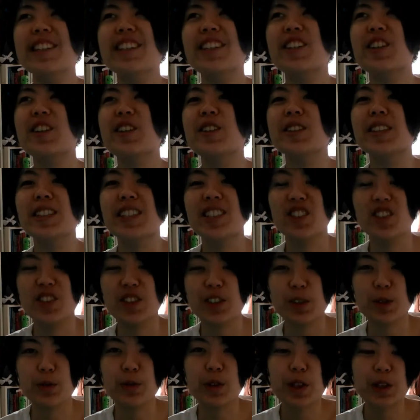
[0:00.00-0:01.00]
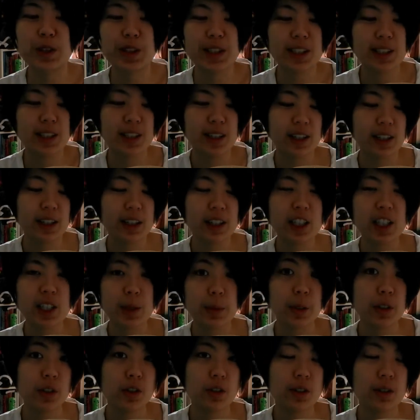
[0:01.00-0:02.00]
cold and it's just gross,
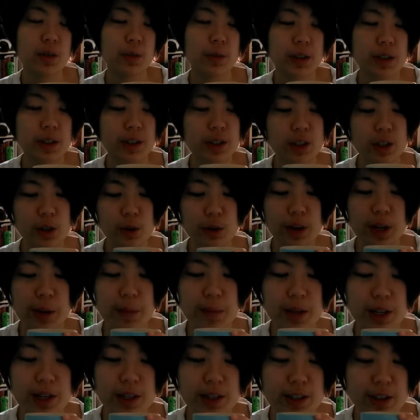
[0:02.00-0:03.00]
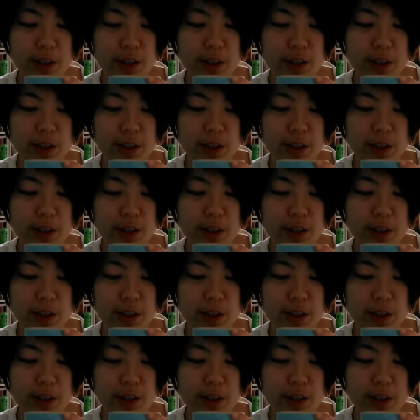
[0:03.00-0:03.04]
especially when there's cream in it.